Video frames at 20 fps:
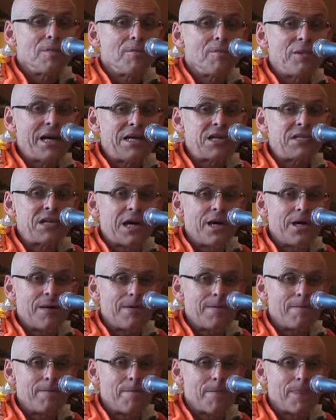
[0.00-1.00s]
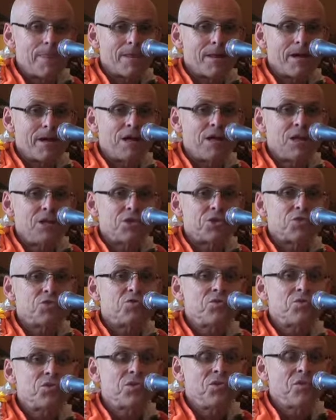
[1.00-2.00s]
by time uh,
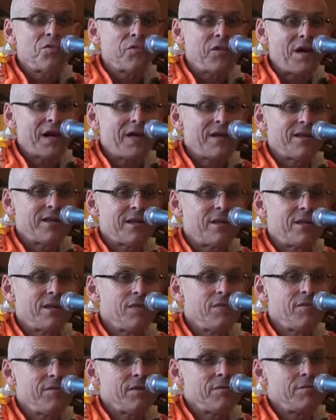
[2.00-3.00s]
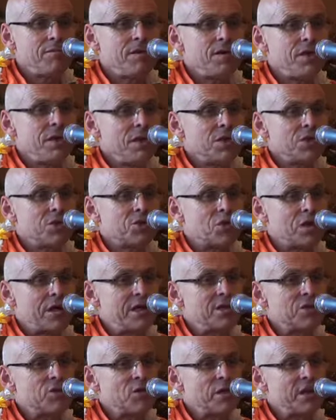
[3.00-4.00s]
due to the fact that the living being is
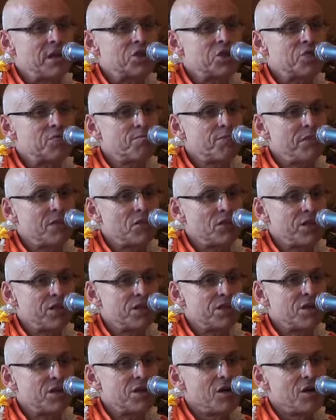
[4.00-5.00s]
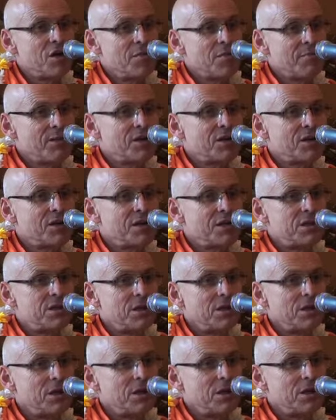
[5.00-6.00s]
trying to exploit
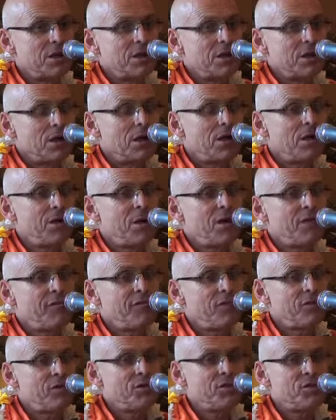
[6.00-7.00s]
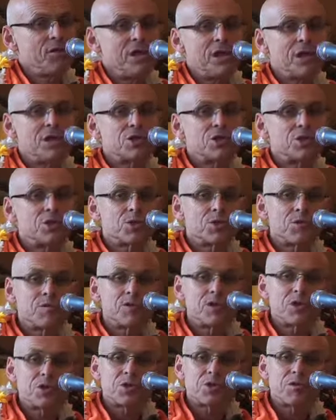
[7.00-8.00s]
prakriti and therefore the relationship
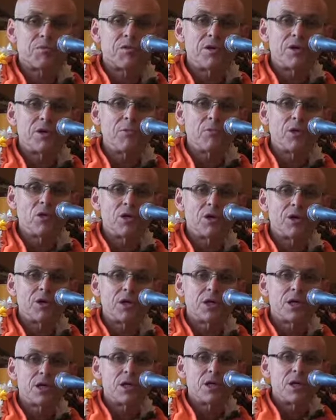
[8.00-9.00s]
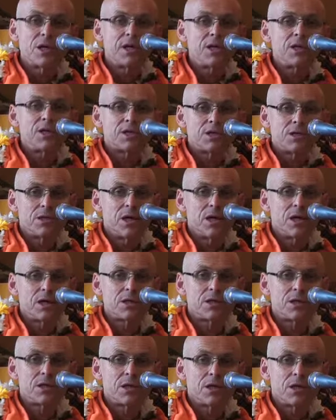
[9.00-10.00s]
with the Supreme Lord is
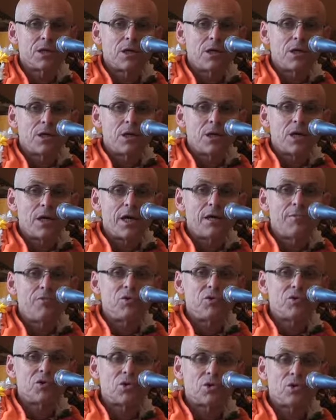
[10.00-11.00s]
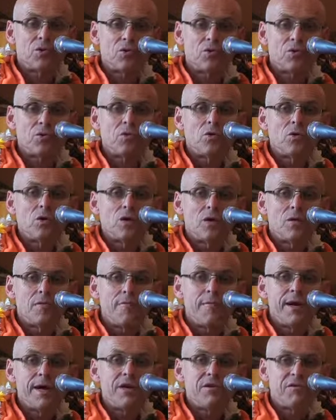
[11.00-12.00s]
not able to
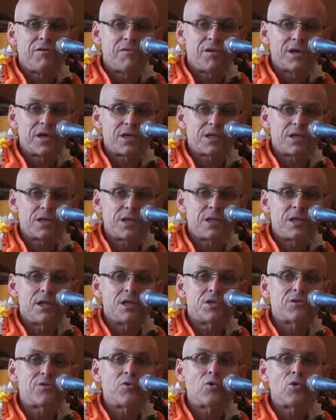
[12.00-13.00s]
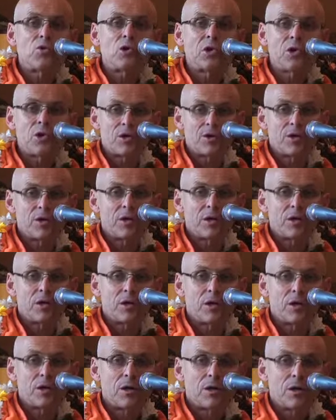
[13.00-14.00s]
manifest in its full glory
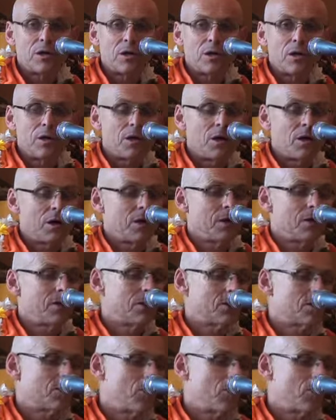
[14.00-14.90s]
and